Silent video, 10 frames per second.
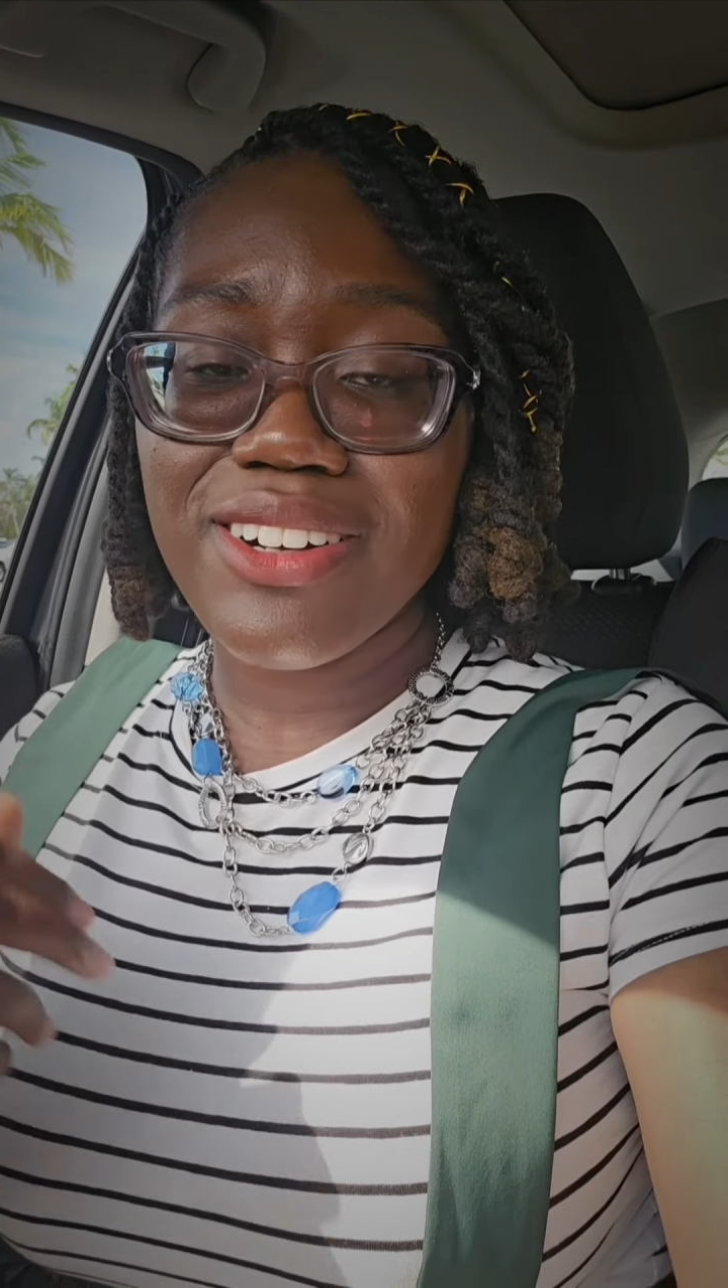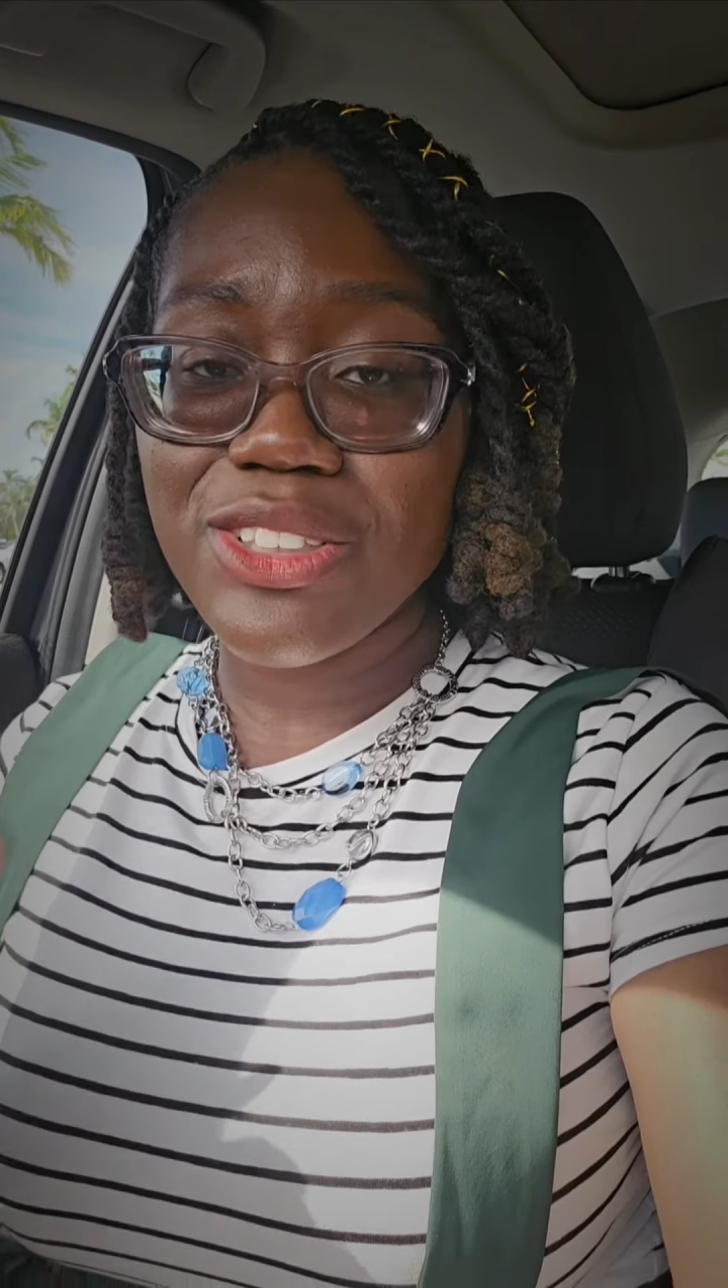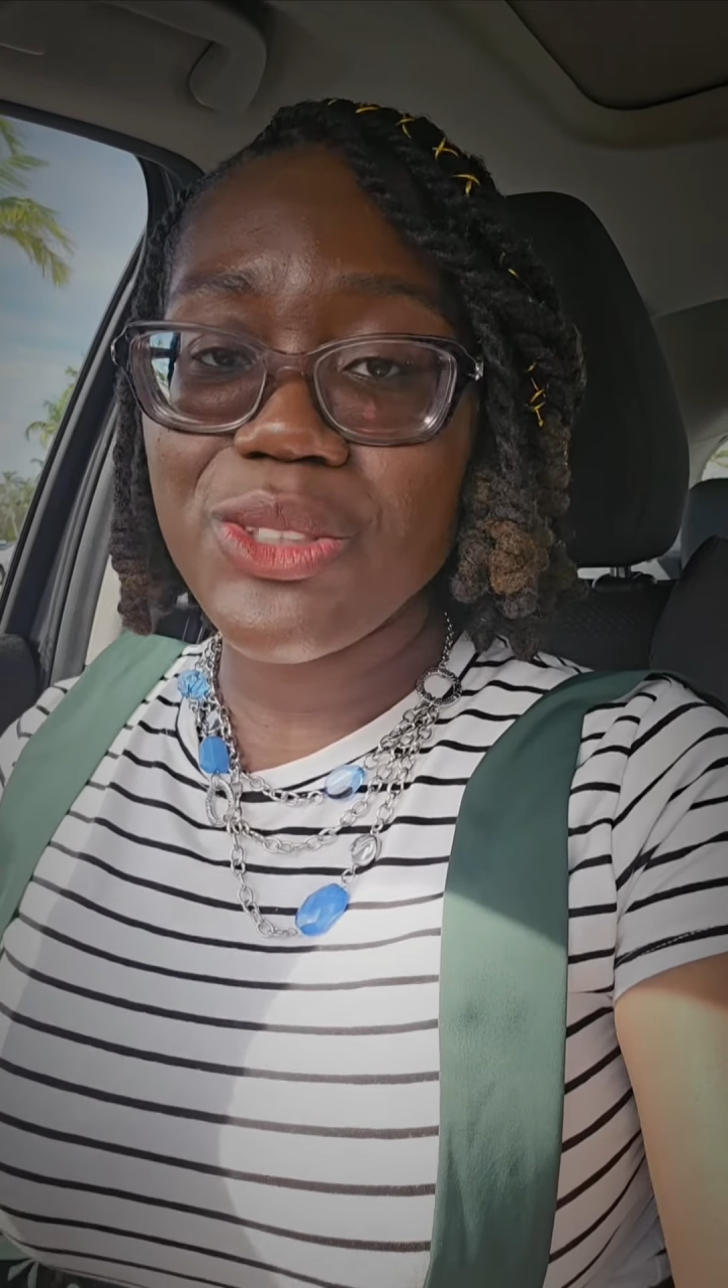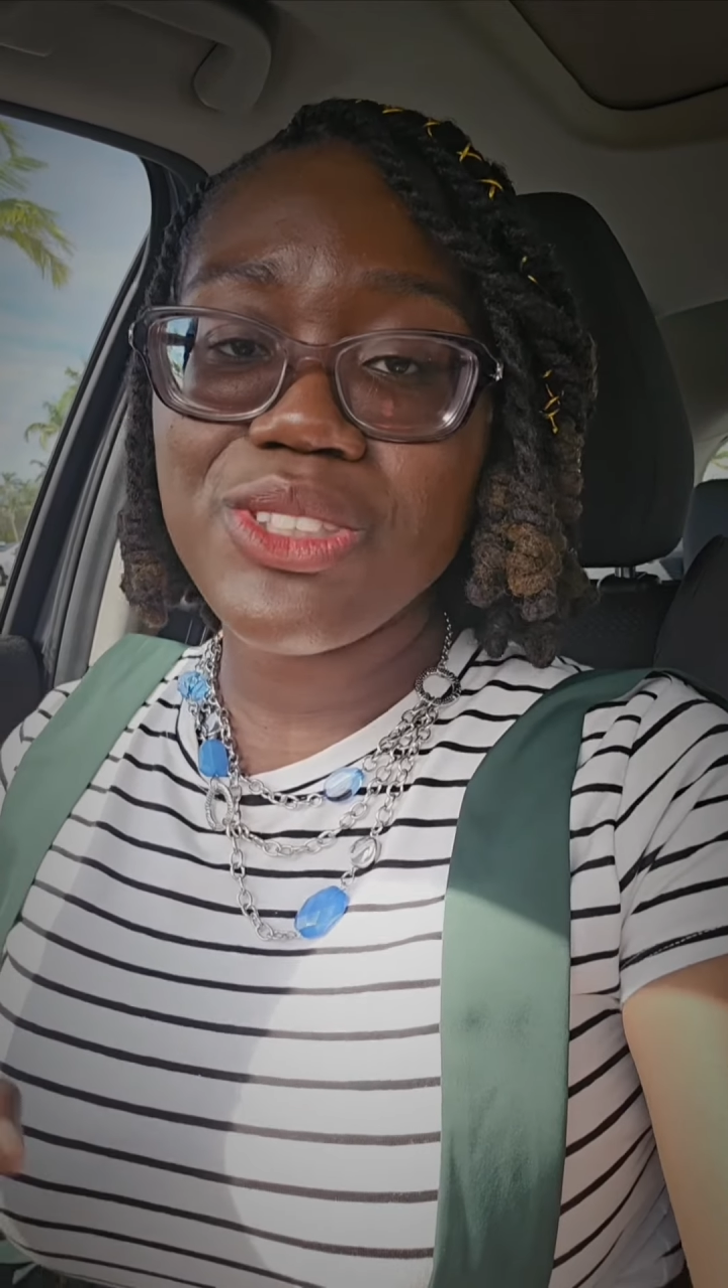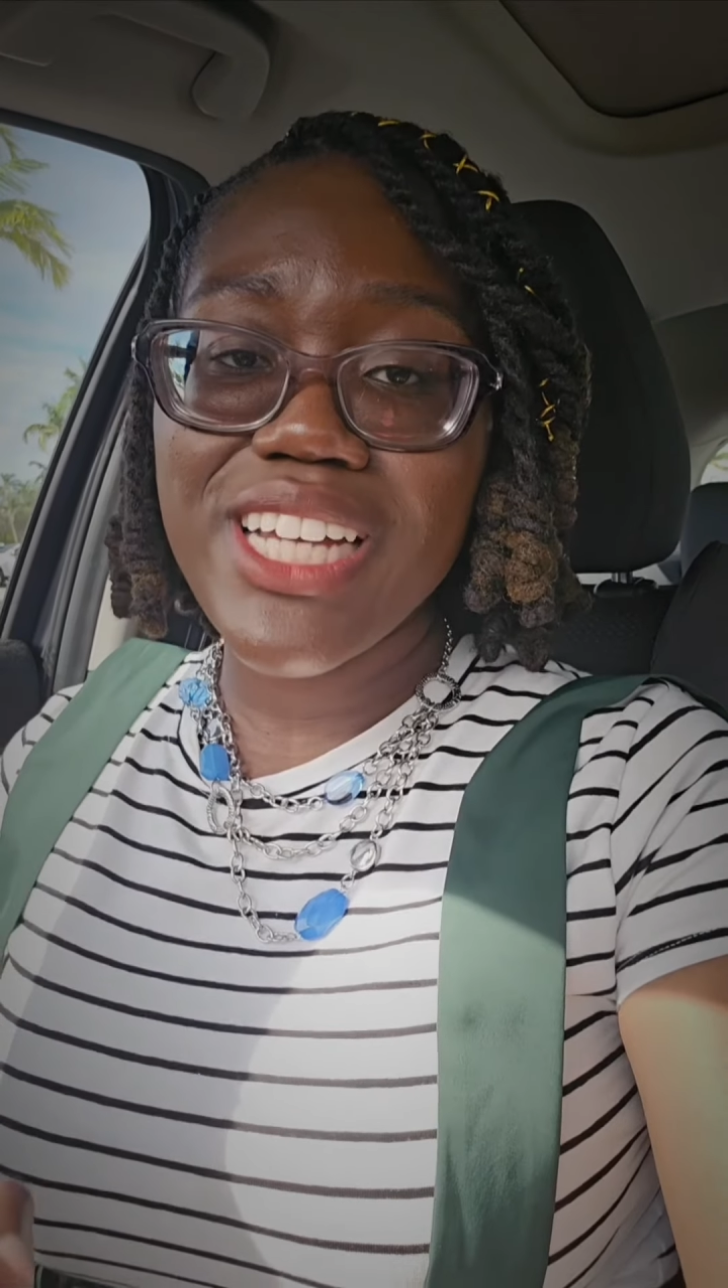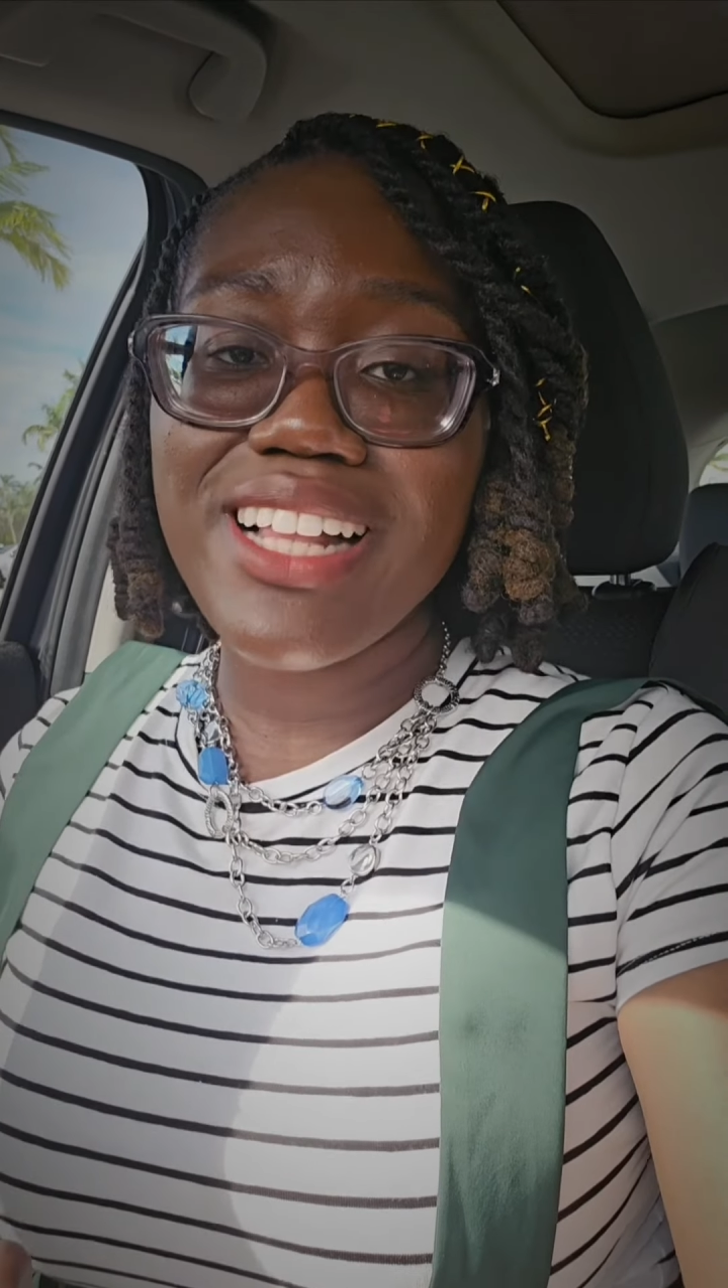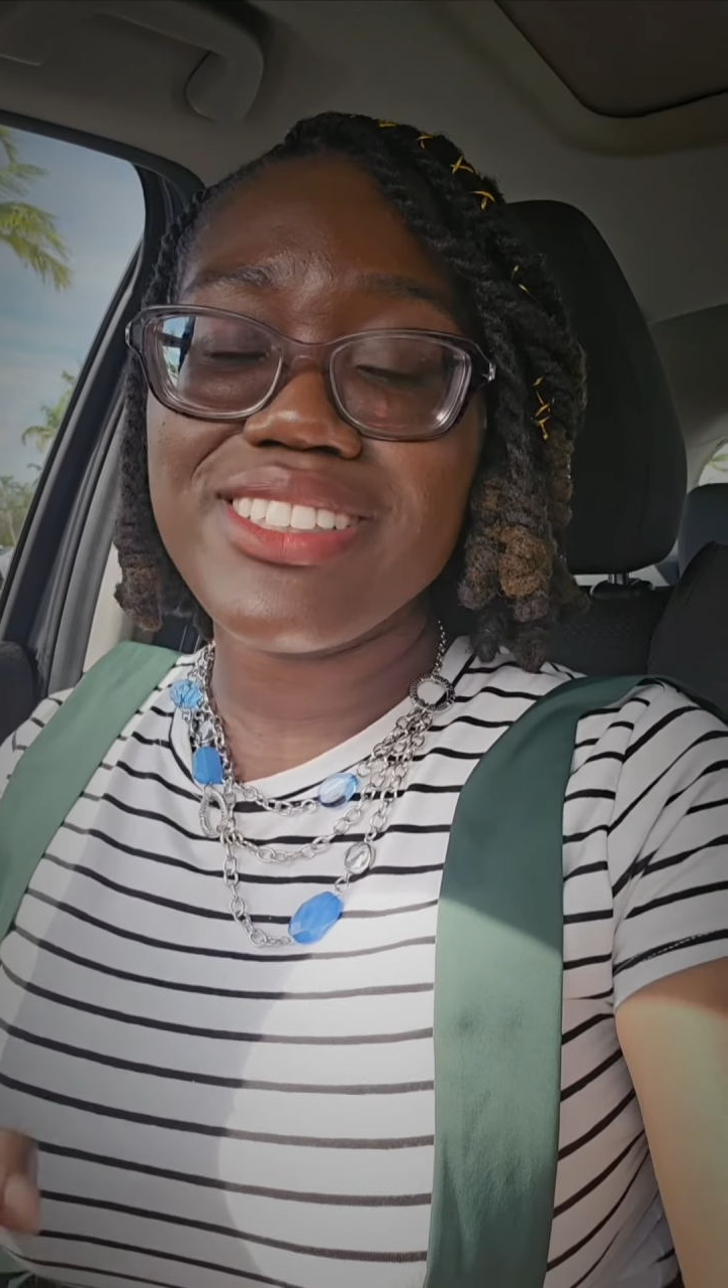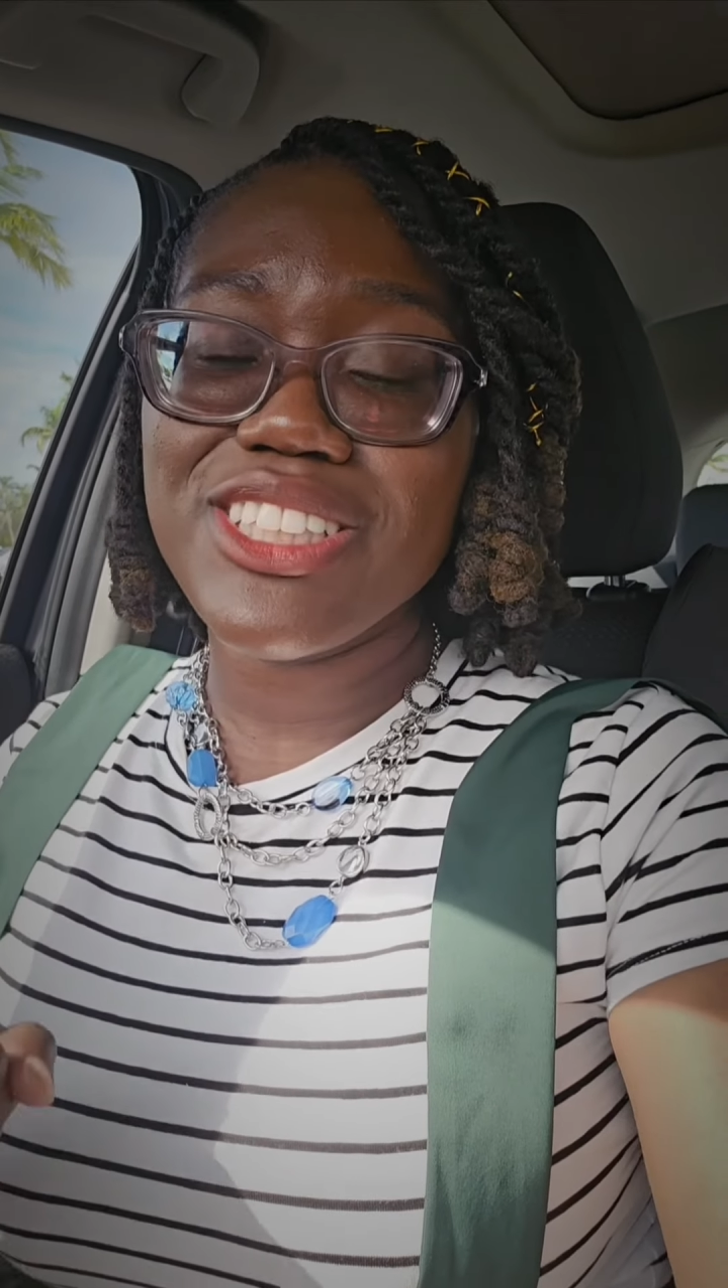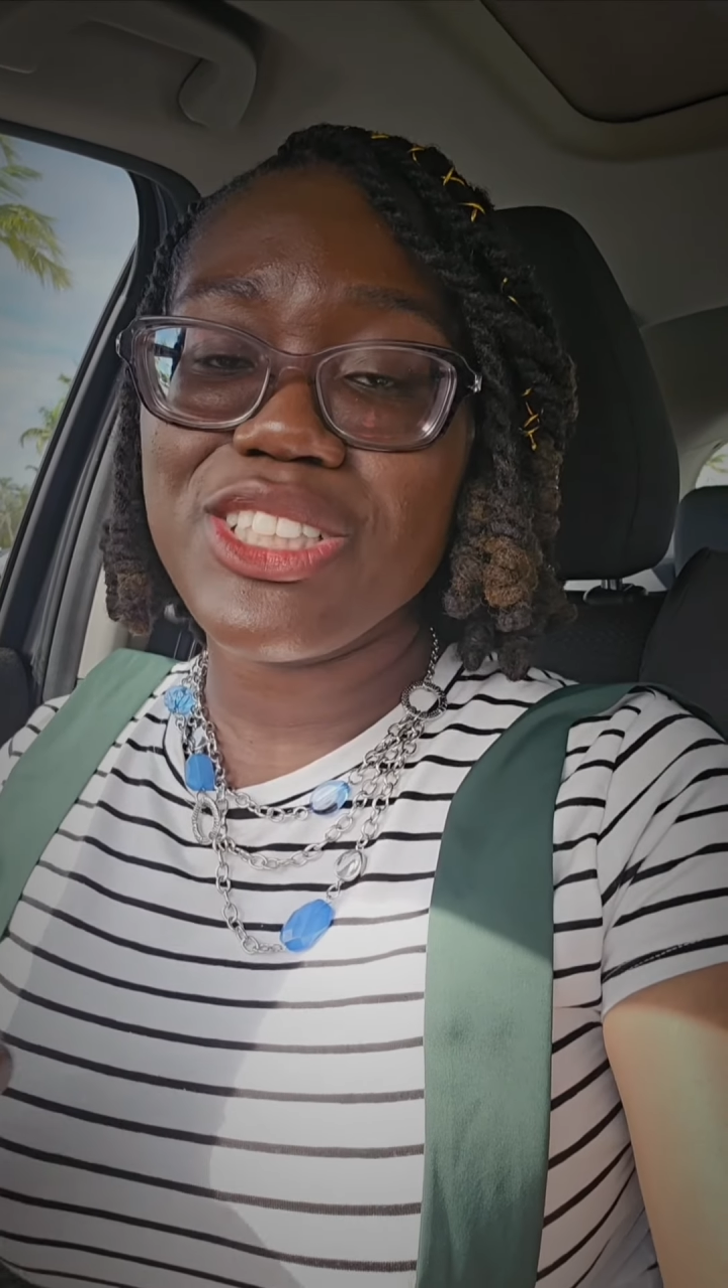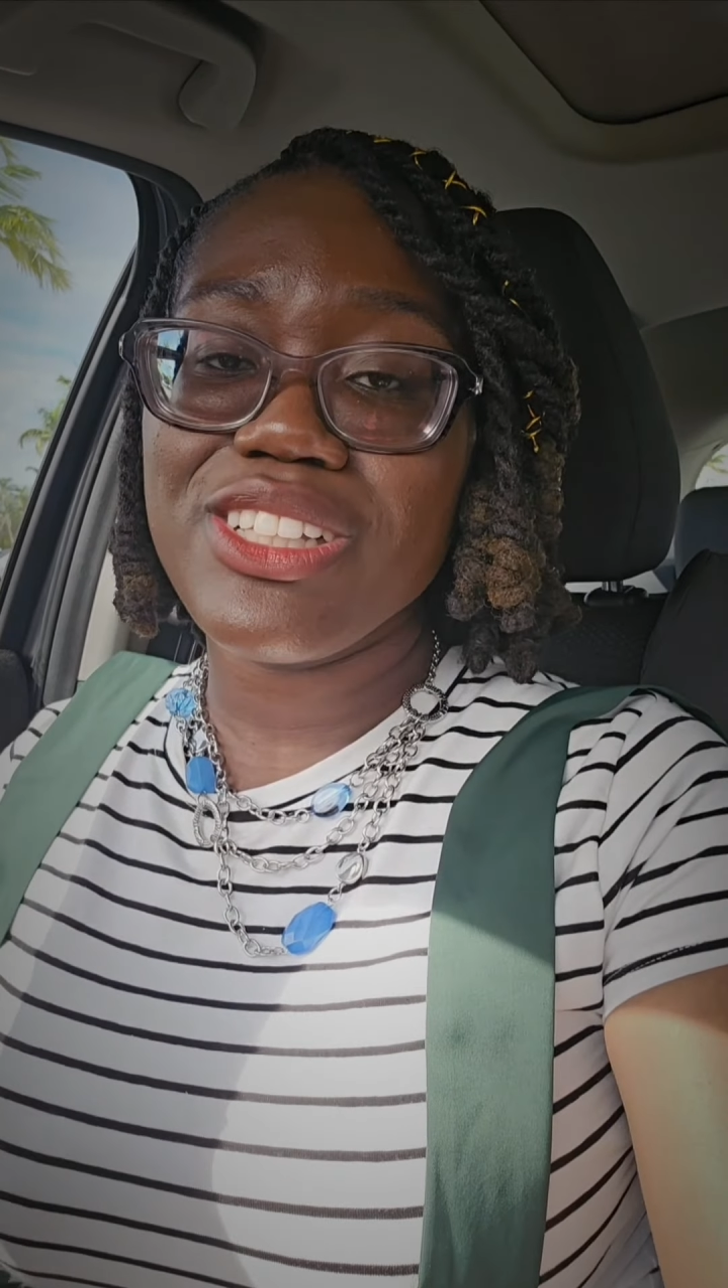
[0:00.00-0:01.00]
and also
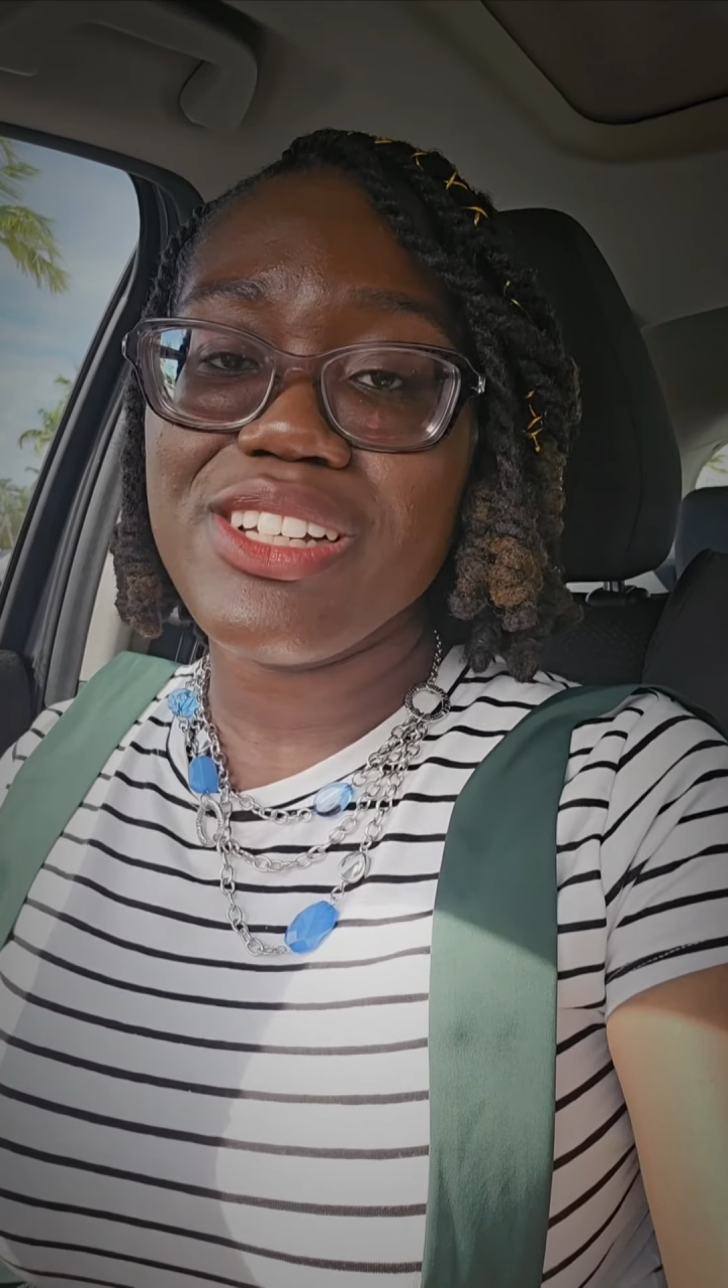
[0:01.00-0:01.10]
challenged